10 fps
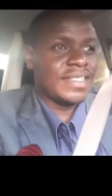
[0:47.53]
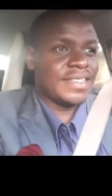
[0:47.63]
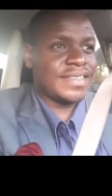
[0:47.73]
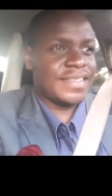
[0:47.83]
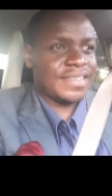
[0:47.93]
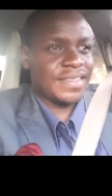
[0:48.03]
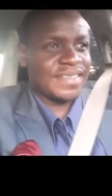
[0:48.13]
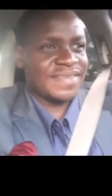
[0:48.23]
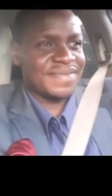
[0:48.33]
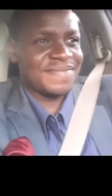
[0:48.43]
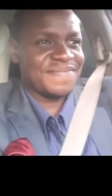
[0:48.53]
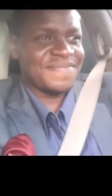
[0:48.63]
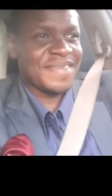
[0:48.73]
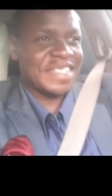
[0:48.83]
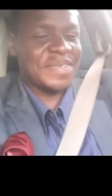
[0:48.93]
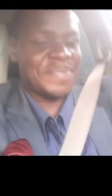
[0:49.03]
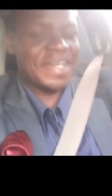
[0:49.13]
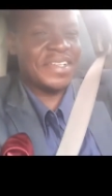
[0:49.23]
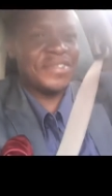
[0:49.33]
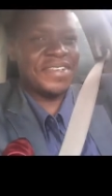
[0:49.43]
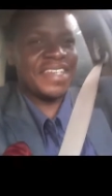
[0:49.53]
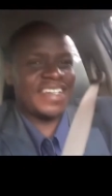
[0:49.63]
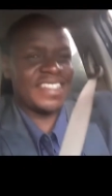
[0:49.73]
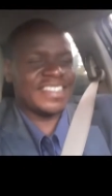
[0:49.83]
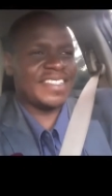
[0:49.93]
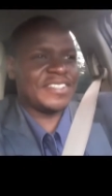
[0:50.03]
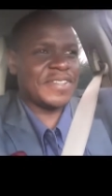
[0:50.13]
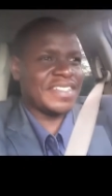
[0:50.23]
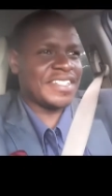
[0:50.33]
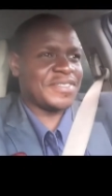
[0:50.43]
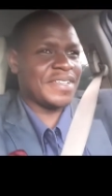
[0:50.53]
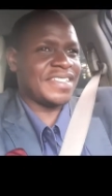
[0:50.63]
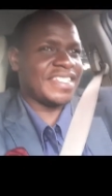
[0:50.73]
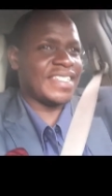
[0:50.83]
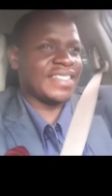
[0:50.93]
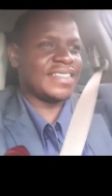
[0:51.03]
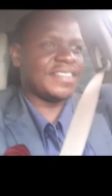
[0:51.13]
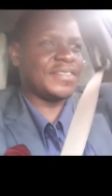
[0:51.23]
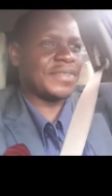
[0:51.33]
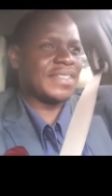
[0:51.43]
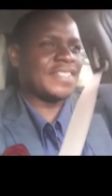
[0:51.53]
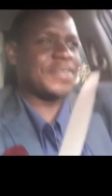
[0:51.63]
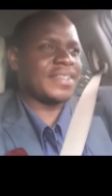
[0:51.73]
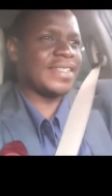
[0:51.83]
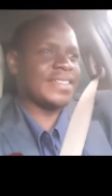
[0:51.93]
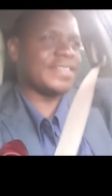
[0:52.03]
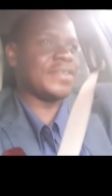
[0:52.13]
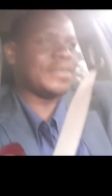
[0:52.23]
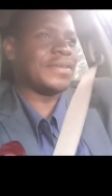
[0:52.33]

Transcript: It's it's brand new year. It's 2020. It's 2020. So